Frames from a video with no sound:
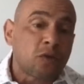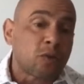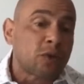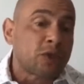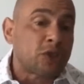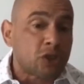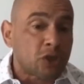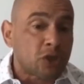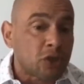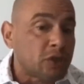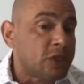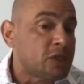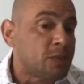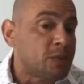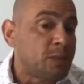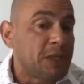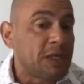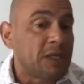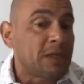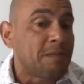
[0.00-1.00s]
return is
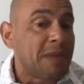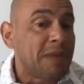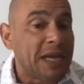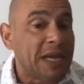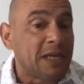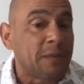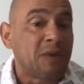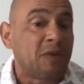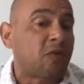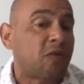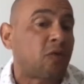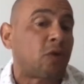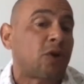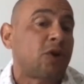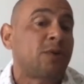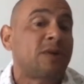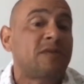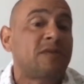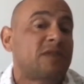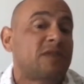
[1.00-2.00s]
being made before
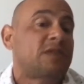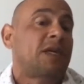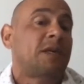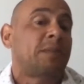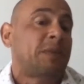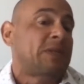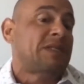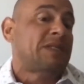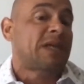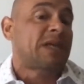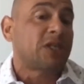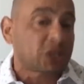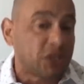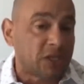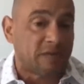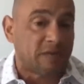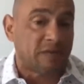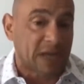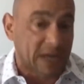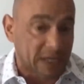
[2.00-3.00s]
you even take possession
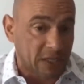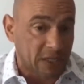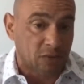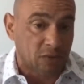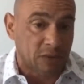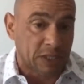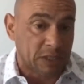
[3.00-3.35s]
of that unit.